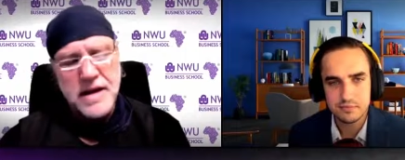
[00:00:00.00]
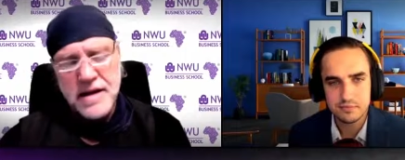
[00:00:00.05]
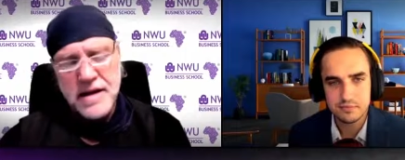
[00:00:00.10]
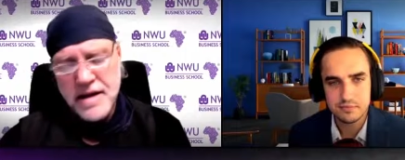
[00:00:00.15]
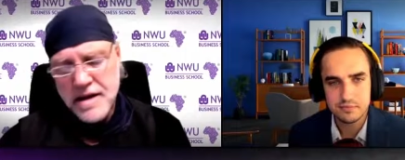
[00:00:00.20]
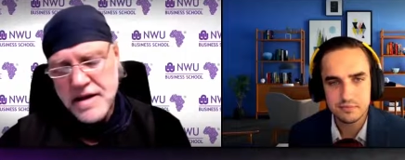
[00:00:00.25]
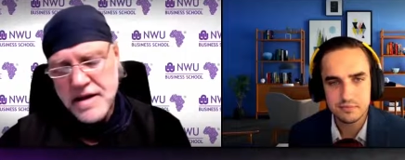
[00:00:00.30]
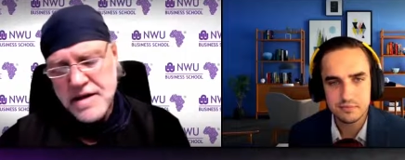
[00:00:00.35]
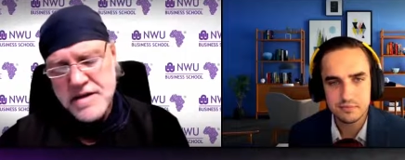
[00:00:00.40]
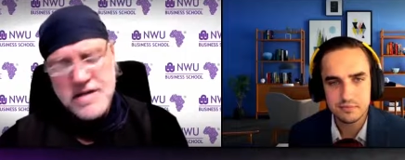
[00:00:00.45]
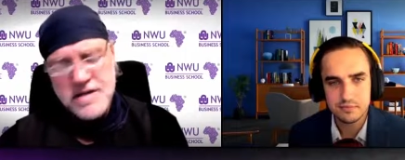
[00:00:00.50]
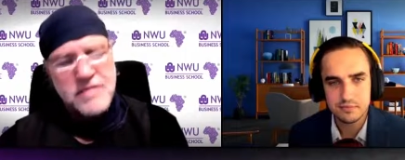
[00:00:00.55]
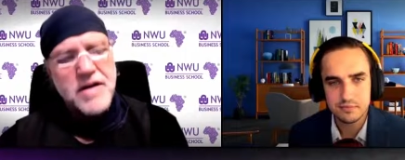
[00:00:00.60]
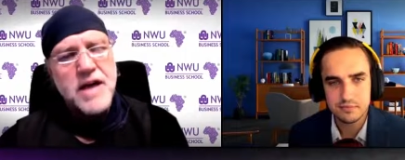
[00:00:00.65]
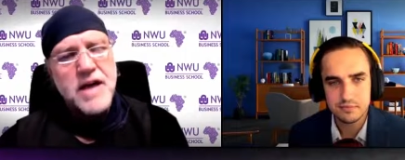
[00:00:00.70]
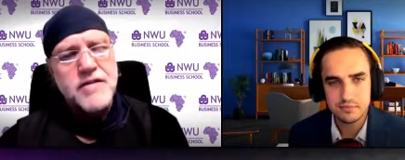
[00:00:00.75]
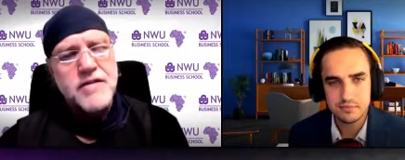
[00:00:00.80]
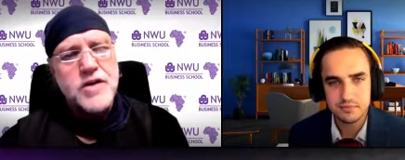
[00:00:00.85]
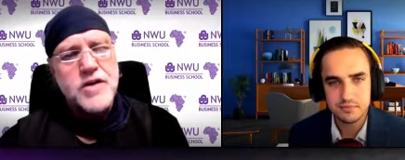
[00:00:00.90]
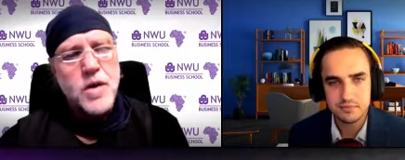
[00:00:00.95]
Speaker 1: Uh,
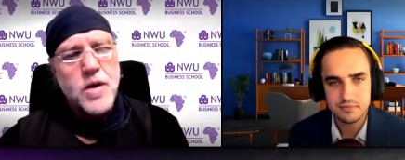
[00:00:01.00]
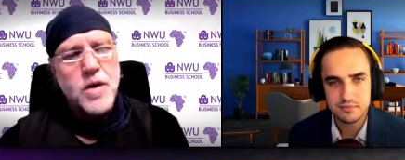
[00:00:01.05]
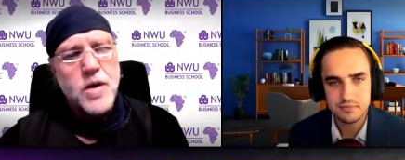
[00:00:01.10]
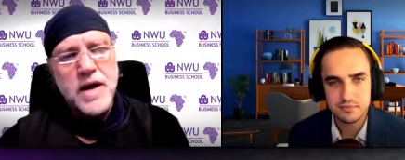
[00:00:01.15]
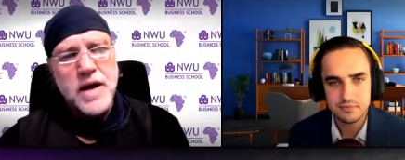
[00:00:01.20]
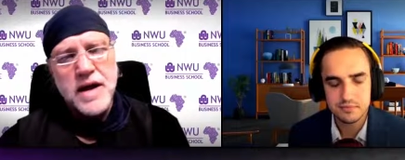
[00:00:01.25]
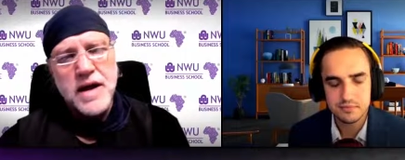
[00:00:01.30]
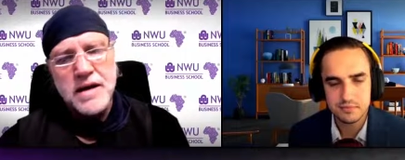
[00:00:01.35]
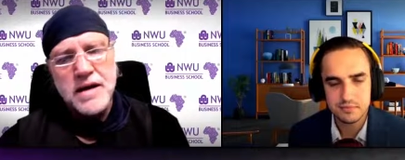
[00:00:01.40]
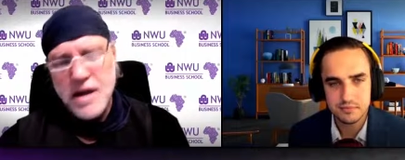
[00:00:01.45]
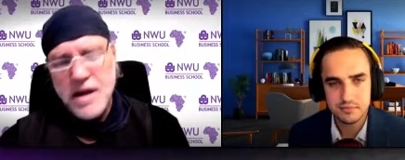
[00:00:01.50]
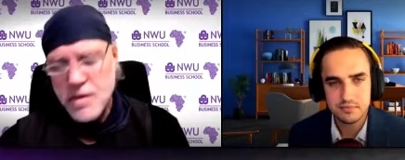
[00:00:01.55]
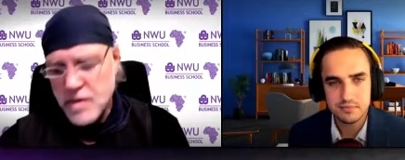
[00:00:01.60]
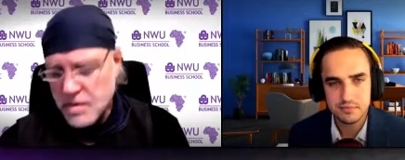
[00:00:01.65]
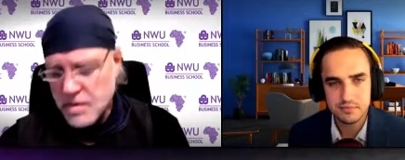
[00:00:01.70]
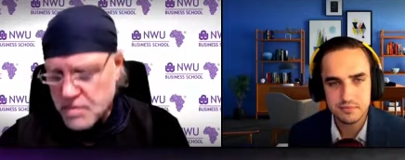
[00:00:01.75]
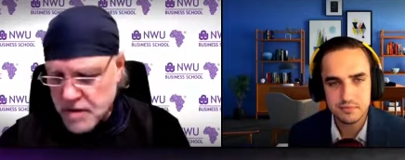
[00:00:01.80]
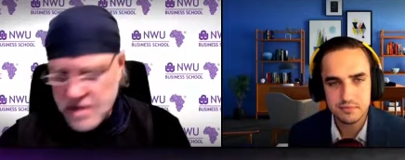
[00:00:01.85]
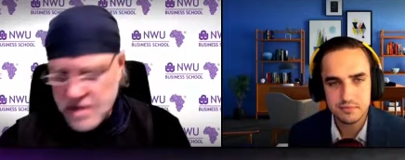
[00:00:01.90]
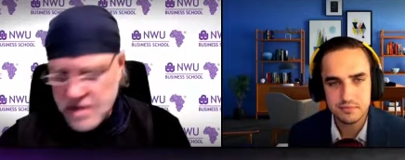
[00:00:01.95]
survive it all, and he
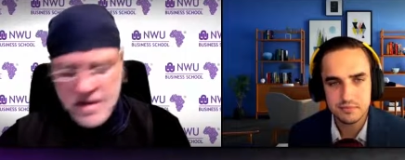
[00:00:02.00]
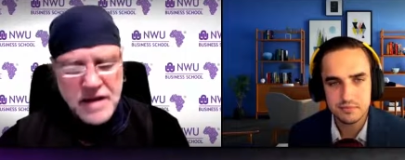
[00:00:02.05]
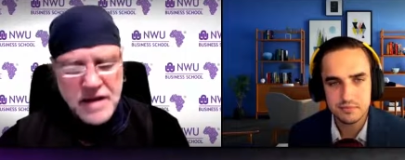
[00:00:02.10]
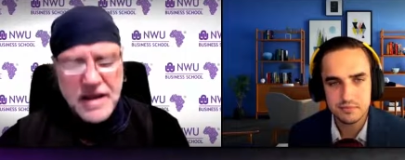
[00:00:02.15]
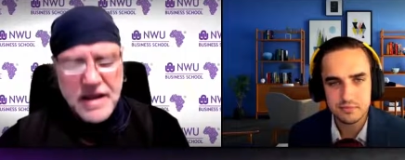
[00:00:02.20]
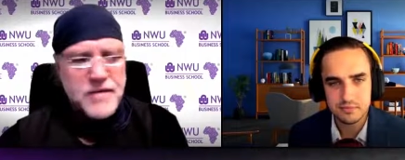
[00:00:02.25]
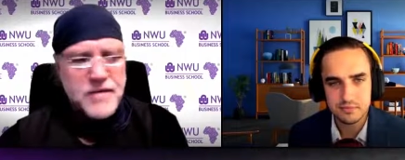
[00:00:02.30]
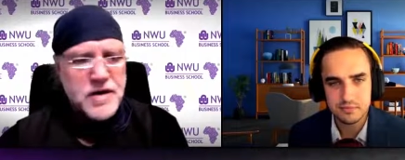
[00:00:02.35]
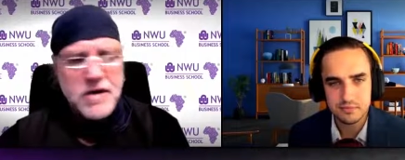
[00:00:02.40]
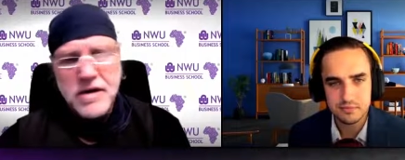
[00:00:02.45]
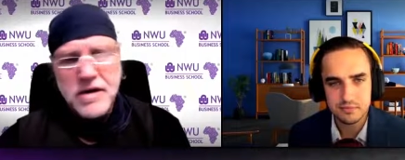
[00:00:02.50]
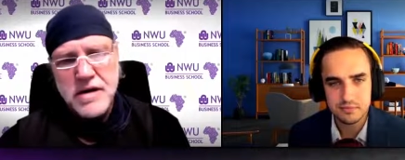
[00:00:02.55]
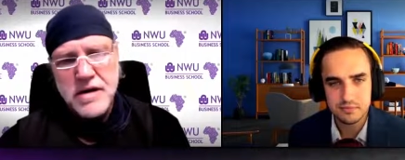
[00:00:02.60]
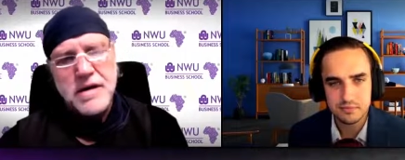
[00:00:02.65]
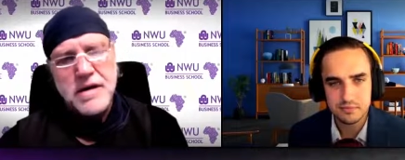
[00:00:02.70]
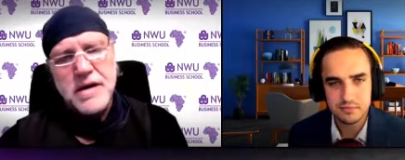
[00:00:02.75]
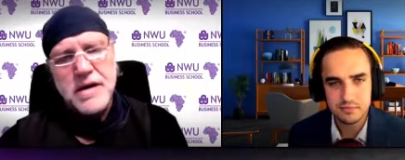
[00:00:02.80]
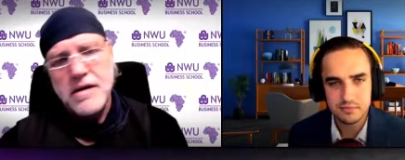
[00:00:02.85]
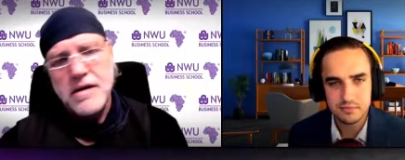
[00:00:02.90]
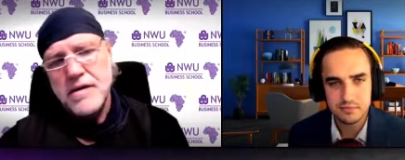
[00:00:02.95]
will put South Africa
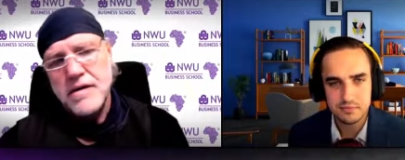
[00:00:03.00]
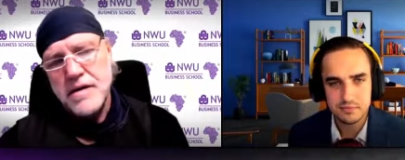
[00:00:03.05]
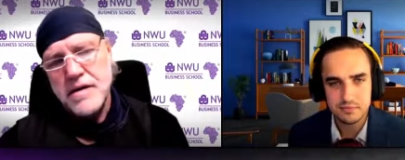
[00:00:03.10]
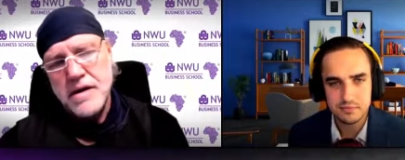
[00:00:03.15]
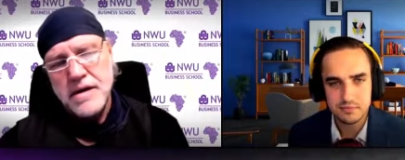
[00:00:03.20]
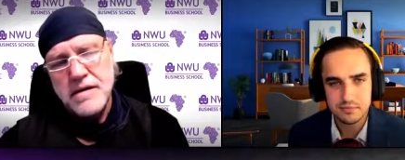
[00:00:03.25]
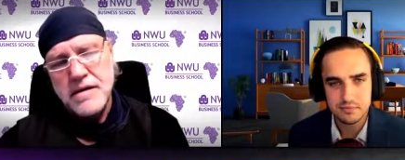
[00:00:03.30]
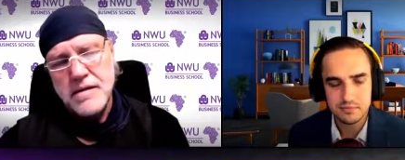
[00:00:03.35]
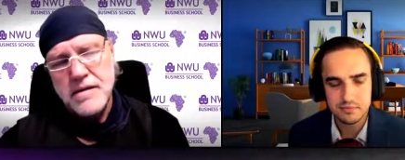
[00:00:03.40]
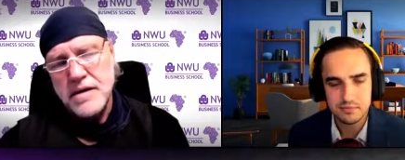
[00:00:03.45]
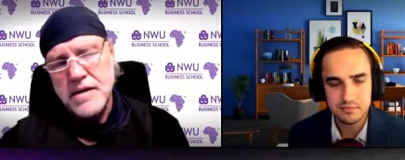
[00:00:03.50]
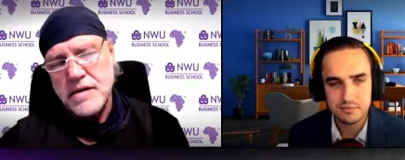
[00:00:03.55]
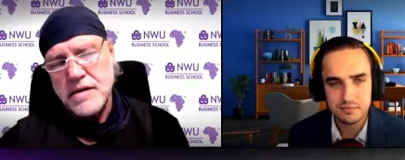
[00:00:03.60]
uh, on, a, on, a,